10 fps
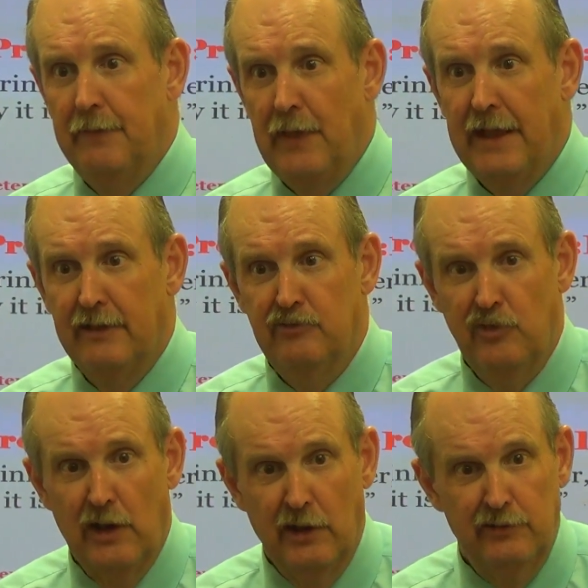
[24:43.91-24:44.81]
that they can
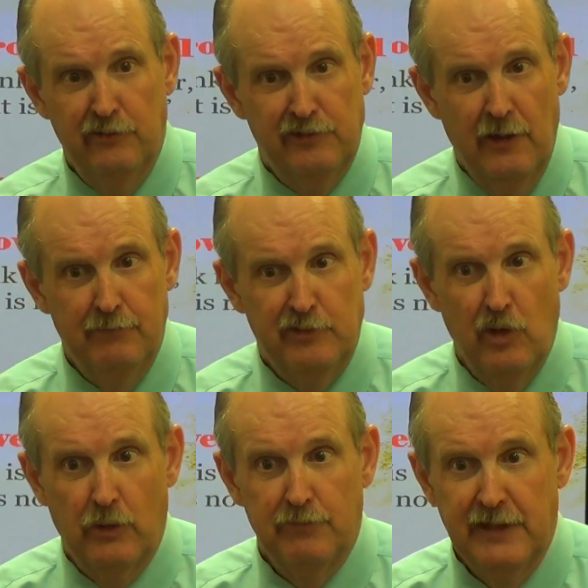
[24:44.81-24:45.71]
drink under some
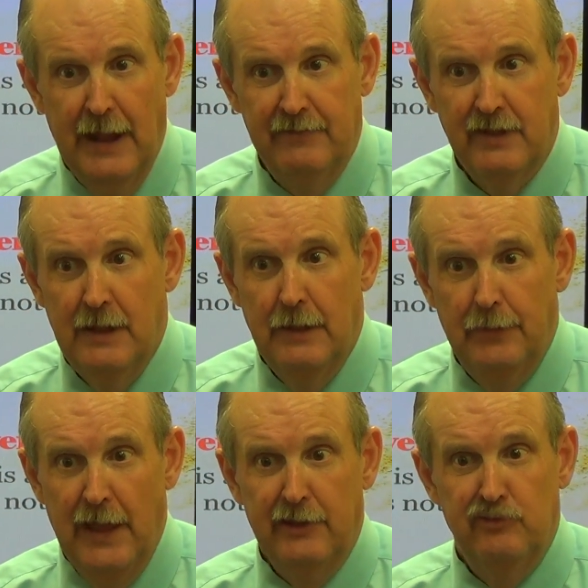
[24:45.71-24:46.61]
circumstance,
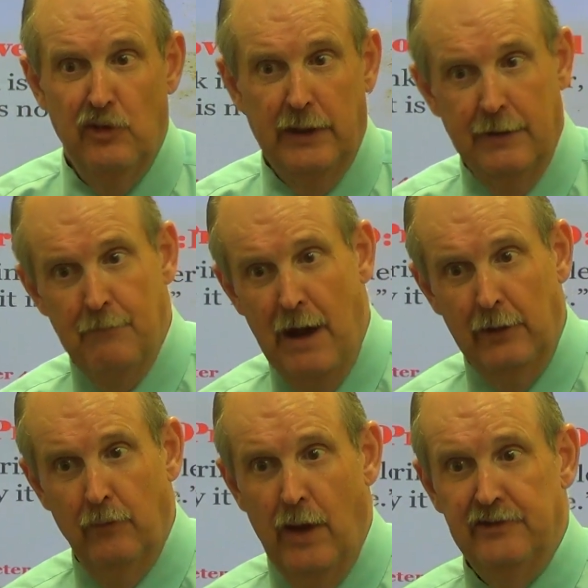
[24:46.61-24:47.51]
they can drink in
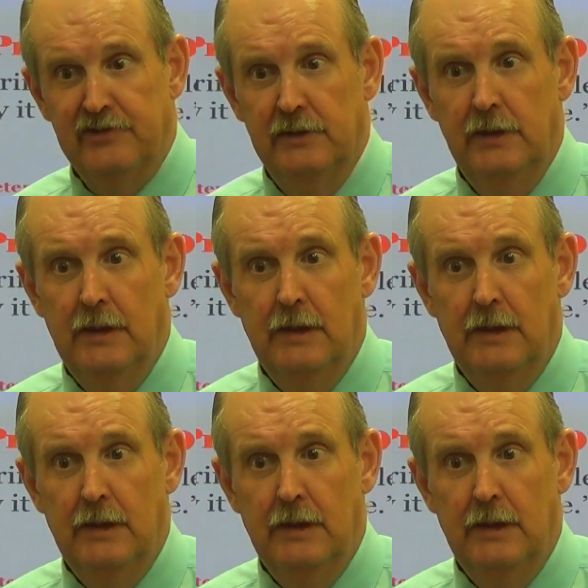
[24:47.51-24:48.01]
moderation,